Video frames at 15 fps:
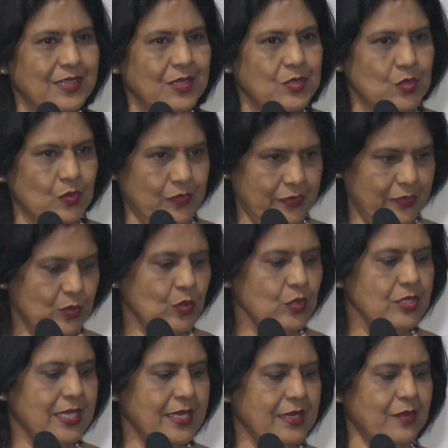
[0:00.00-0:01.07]
So we will go
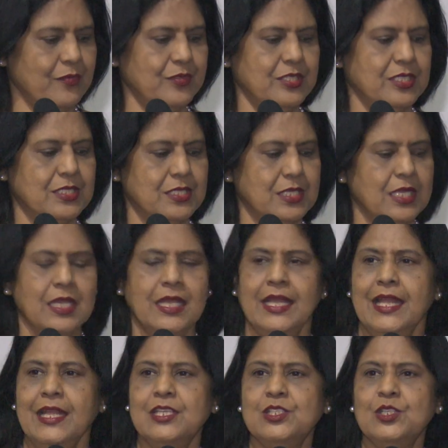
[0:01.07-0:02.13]
to that after this.
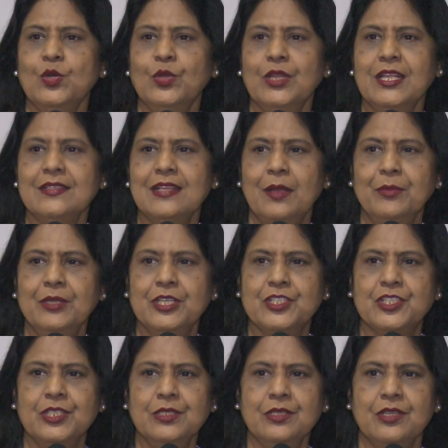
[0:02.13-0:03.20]
Extraoral
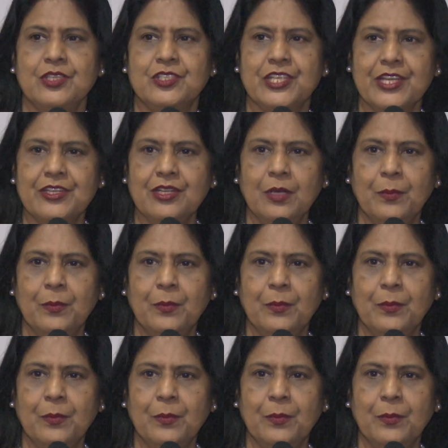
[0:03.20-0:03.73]
examination, general